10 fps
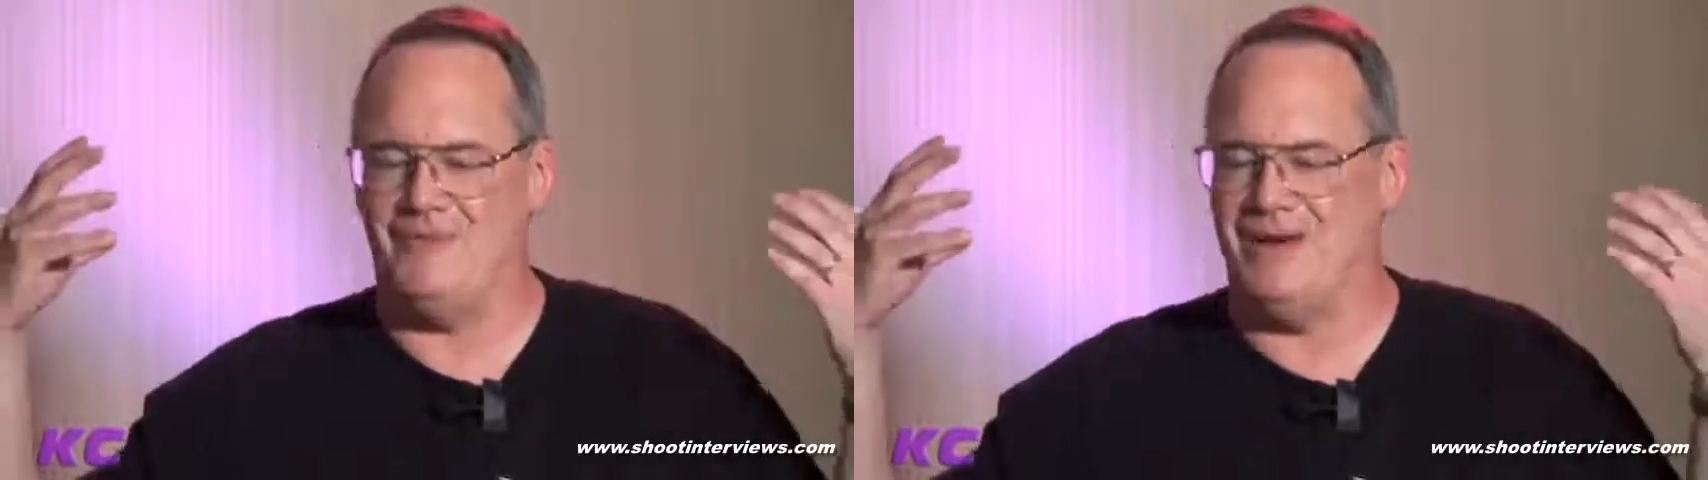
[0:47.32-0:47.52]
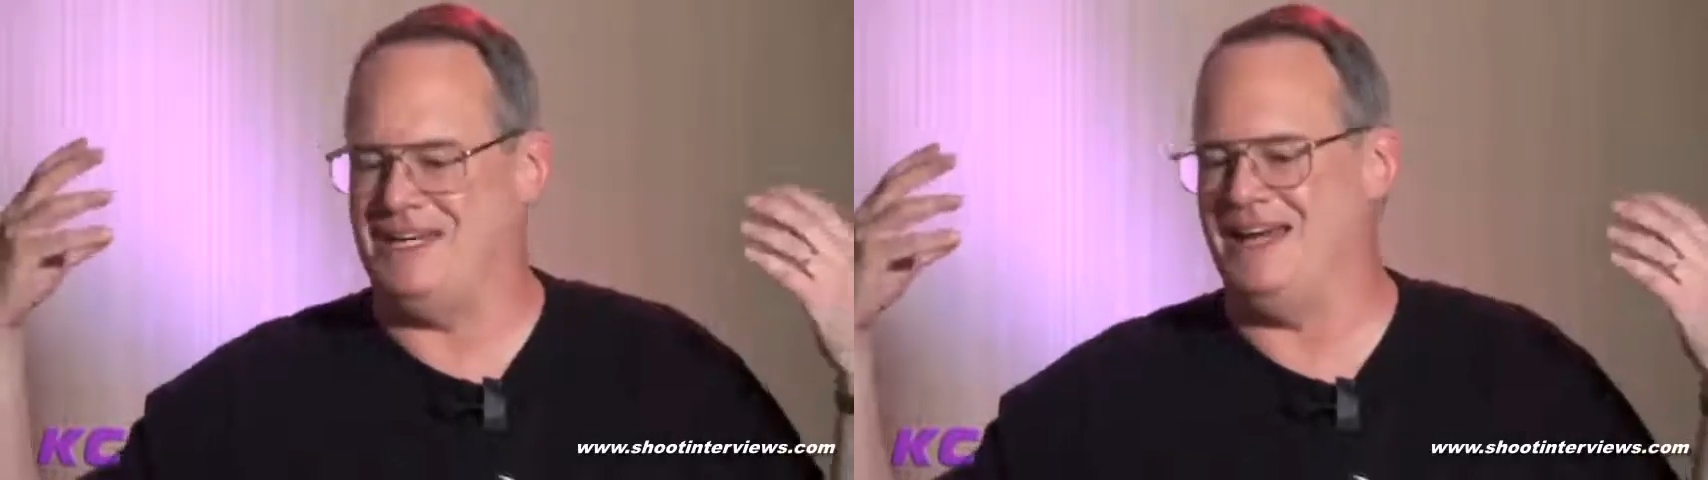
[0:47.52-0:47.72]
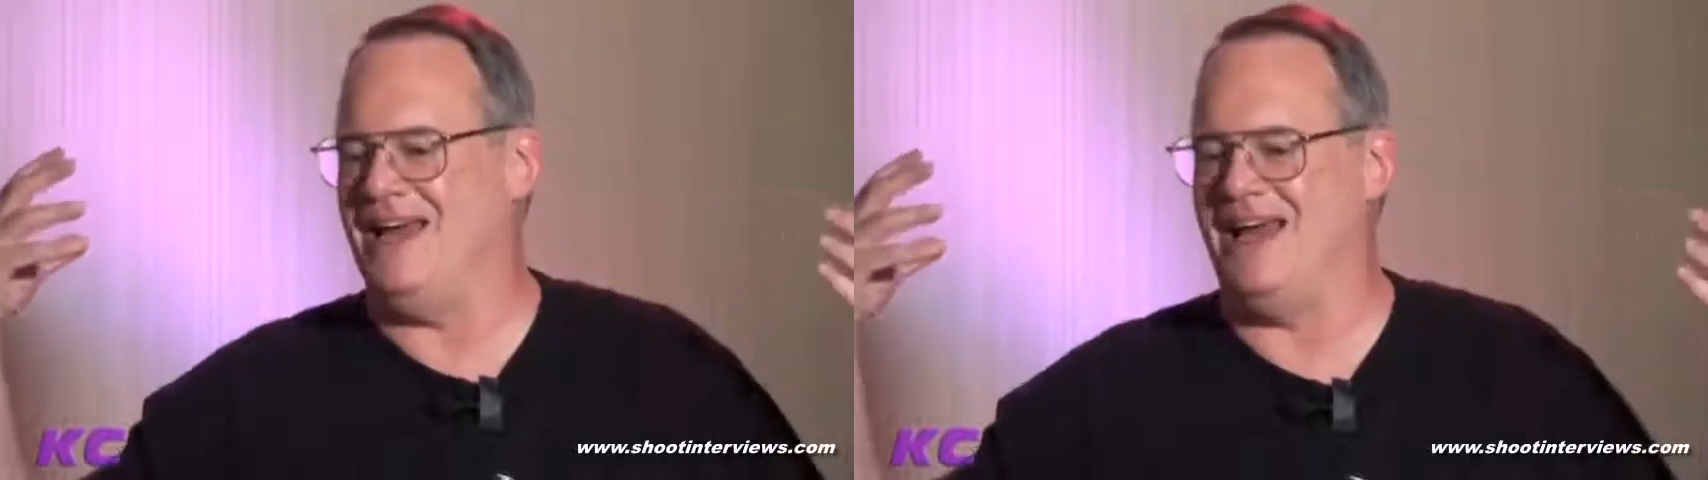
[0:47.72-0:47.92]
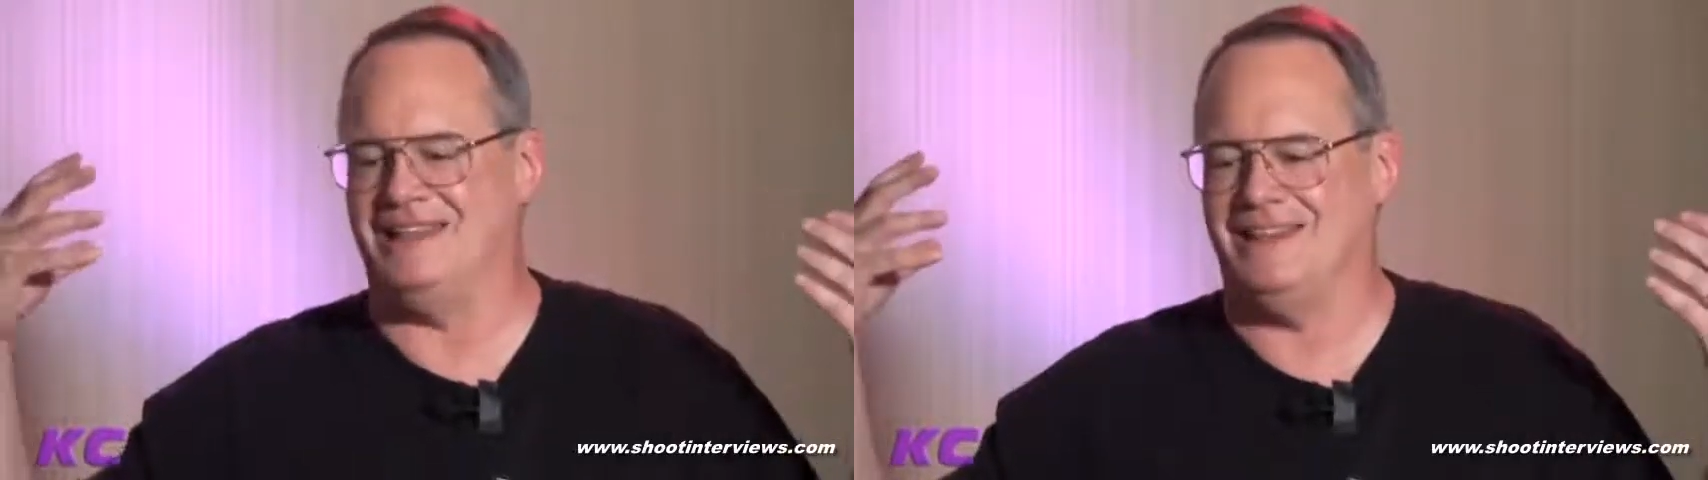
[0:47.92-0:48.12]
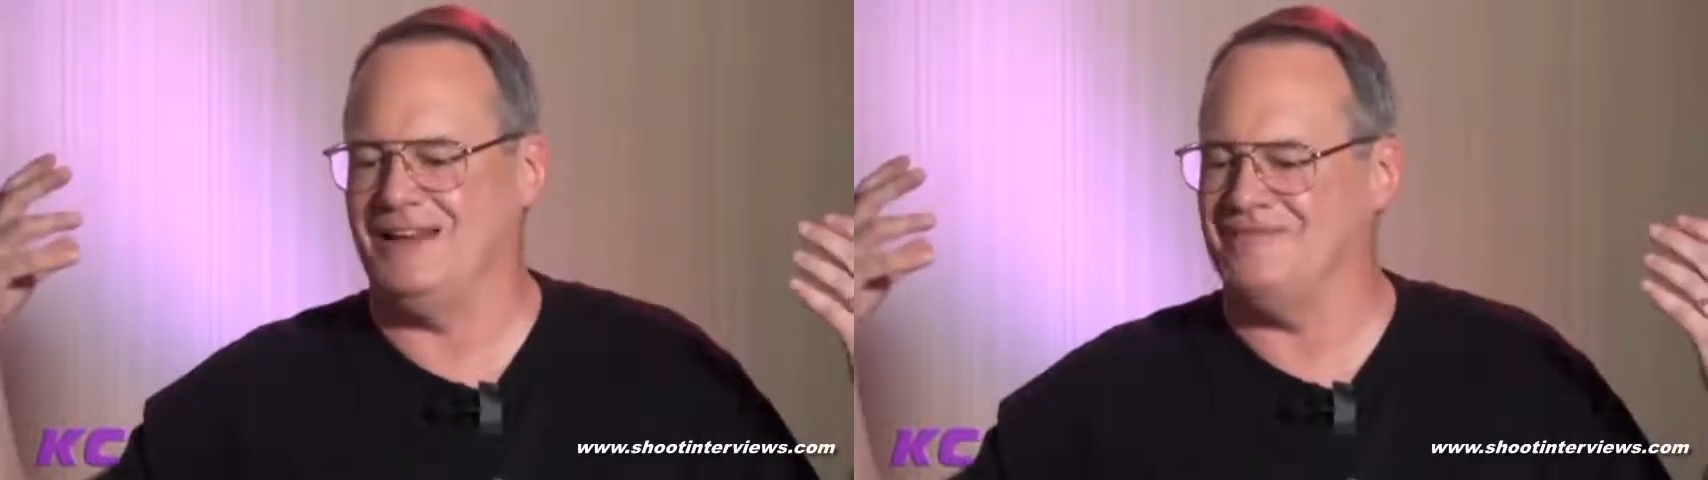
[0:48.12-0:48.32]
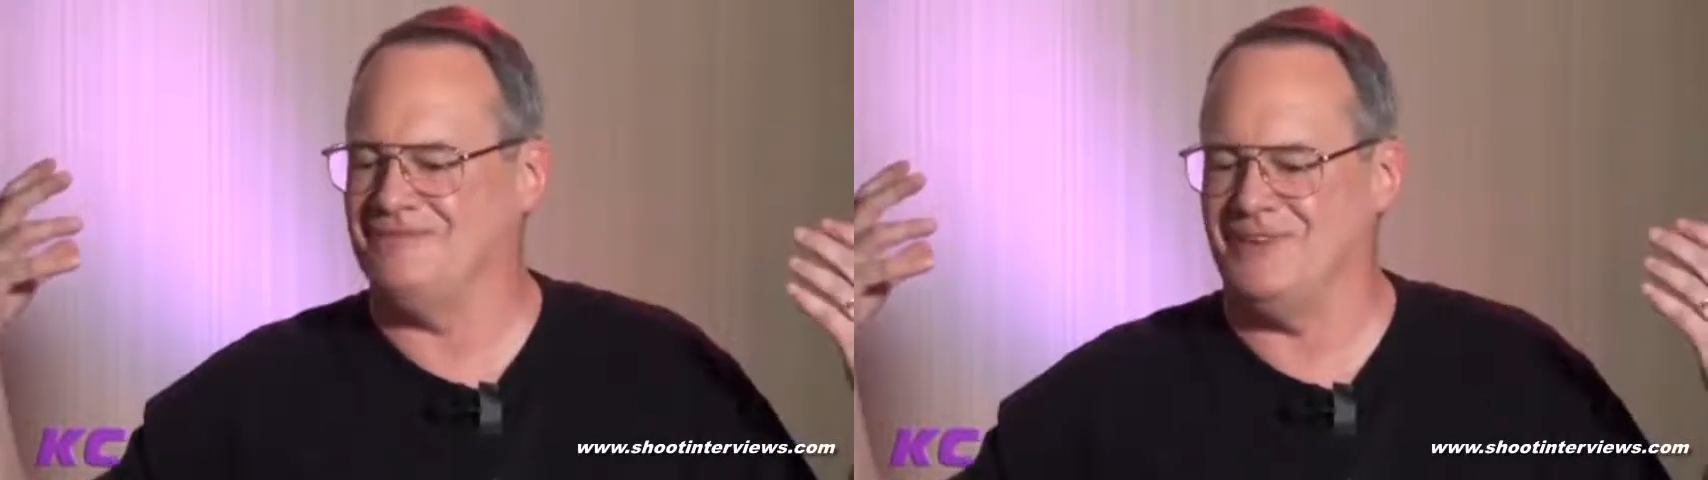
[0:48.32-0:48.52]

I wish he'd have had that in